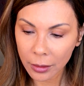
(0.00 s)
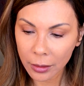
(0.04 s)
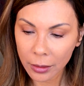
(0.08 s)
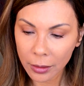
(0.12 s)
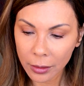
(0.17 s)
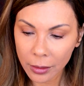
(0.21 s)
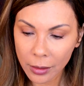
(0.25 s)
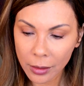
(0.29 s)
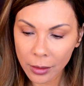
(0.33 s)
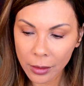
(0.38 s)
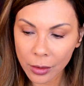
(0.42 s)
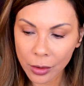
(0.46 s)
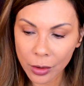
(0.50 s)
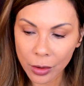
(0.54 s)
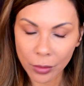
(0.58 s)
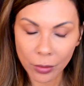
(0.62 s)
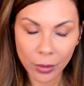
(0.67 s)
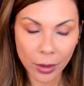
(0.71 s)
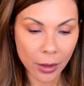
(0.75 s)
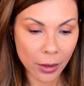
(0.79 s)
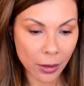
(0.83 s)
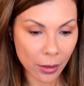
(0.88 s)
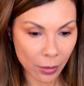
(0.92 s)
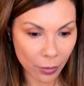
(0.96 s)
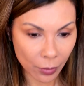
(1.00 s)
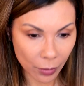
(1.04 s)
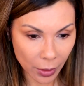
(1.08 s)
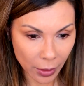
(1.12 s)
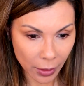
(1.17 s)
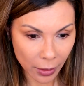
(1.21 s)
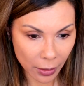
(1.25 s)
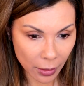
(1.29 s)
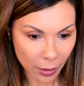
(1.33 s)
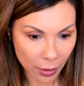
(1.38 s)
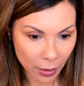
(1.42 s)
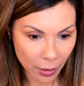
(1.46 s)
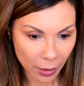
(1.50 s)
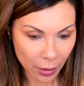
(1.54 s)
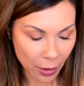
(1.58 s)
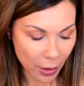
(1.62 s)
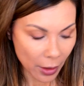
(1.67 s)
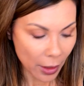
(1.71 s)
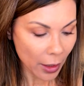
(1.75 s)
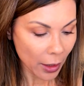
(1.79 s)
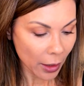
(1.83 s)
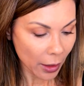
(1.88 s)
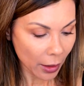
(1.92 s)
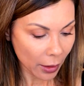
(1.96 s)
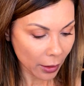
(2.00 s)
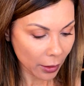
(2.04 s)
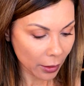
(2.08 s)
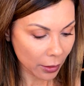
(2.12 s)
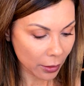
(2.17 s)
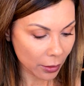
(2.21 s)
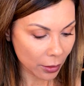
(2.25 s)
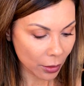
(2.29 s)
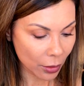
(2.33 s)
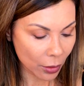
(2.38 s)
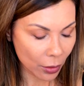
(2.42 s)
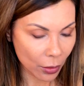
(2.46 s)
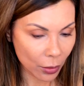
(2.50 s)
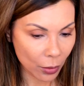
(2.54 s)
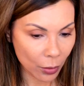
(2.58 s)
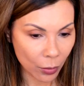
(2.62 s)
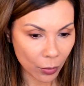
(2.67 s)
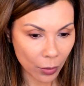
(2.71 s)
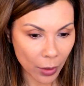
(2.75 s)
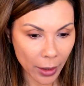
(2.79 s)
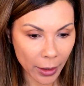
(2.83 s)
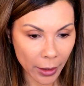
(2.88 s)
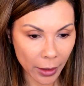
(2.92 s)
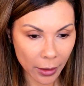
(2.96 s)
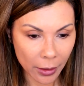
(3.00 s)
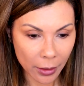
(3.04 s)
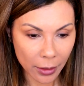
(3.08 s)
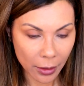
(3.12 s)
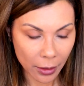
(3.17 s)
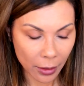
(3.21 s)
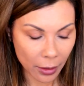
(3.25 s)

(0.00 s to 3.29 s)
let's do this one, and go right,